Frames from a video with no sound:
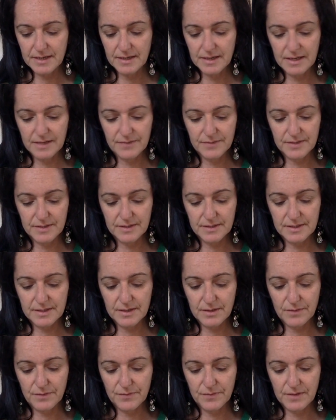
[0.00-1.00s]
and gives
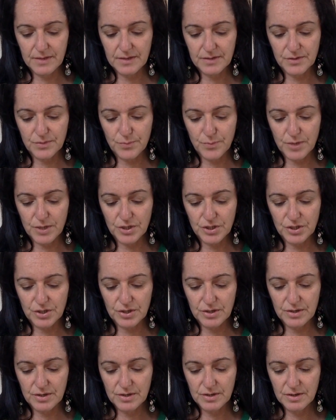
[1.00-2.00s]
itself the
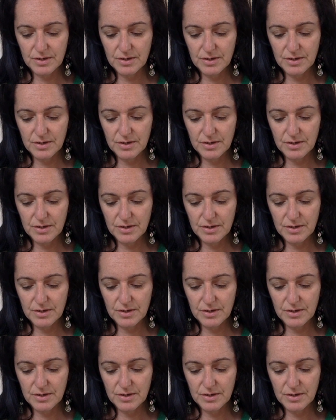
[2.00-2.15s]
expression